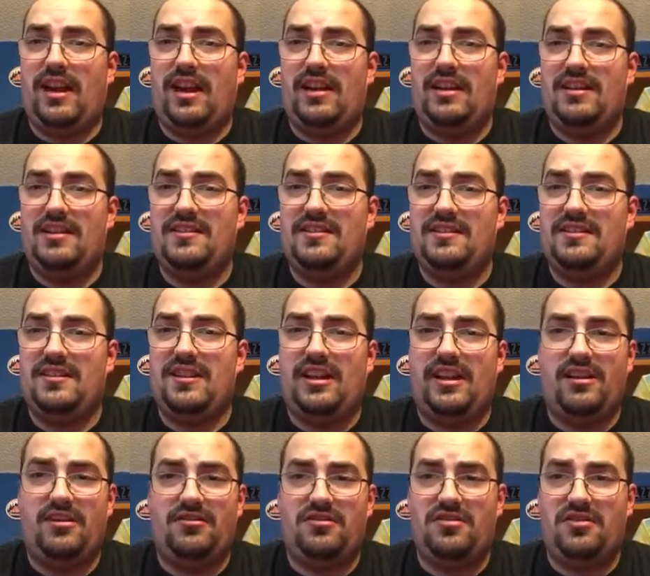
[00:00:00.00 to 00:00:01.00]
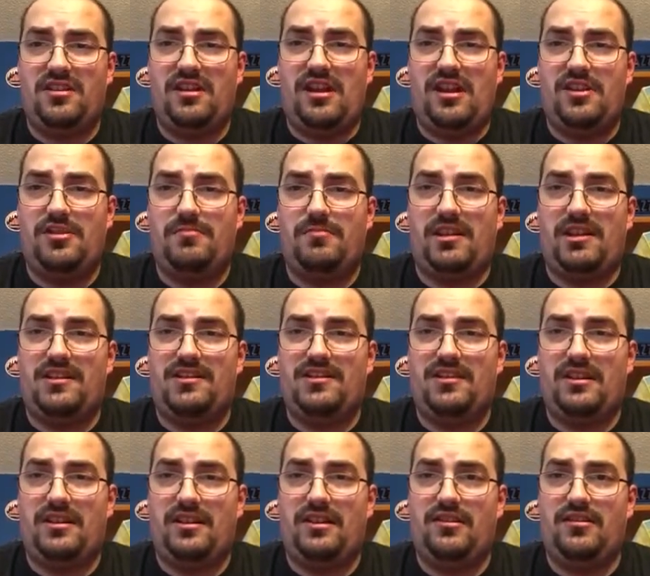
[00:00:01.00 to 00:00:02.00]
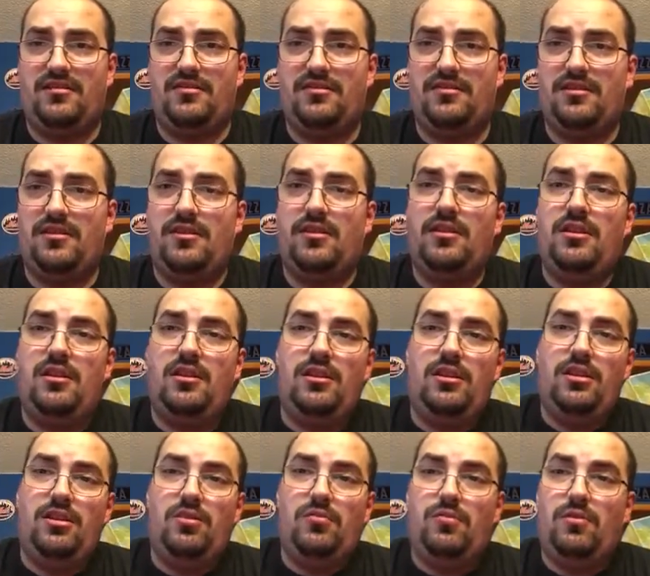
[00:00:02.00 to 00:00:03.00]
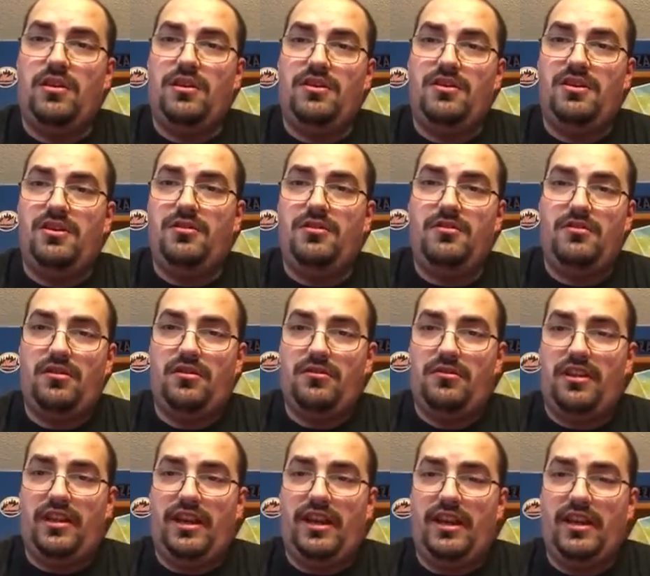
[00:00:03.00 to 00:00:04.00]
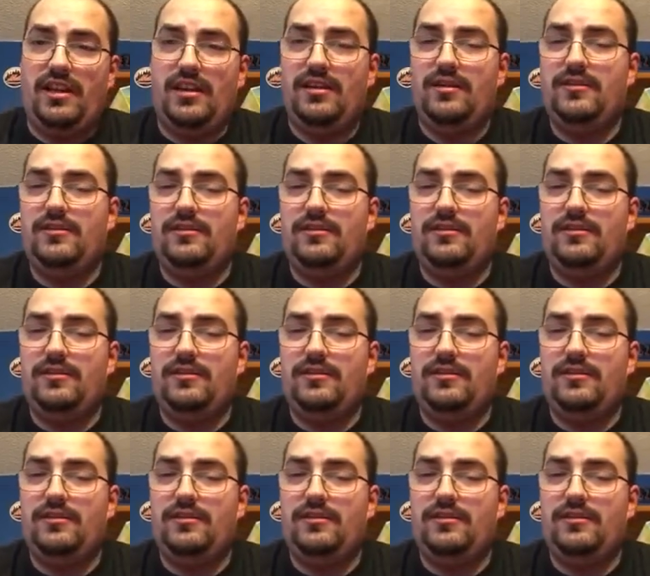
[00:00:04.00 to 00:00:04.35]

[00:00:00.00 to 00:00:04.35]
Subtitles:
a Styles clash by Styles. 1, 2, 3.